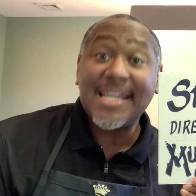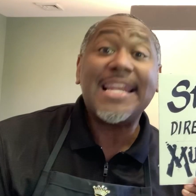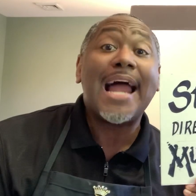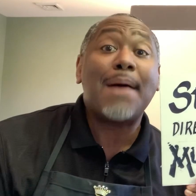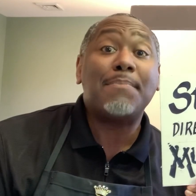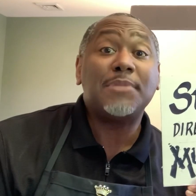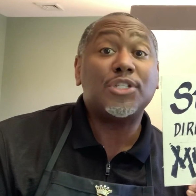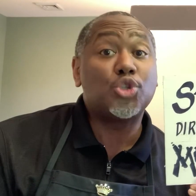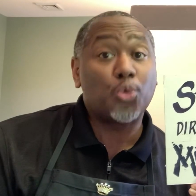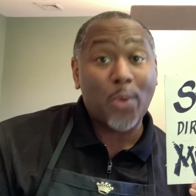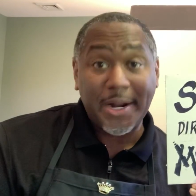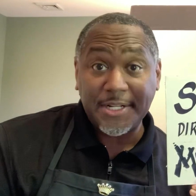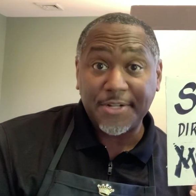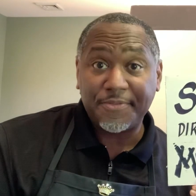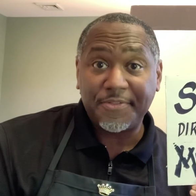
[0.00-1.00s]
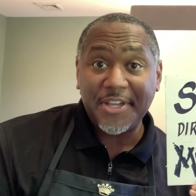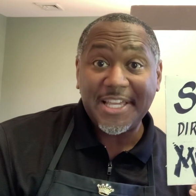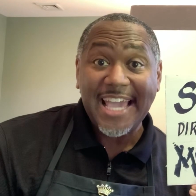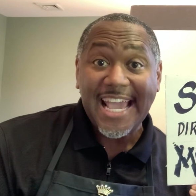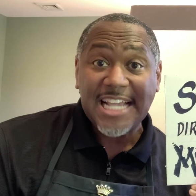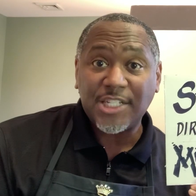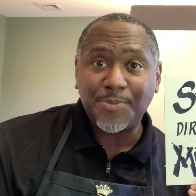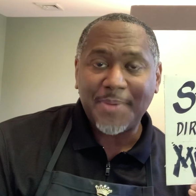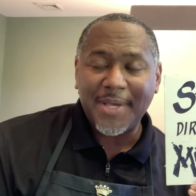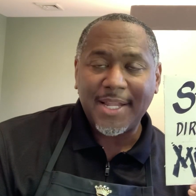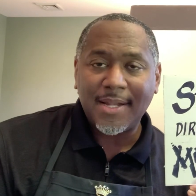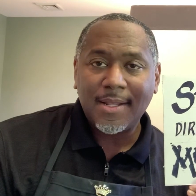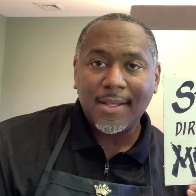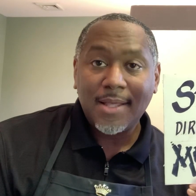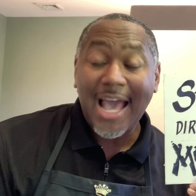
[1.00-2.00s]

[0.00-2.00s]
and I'm the Director of Engagement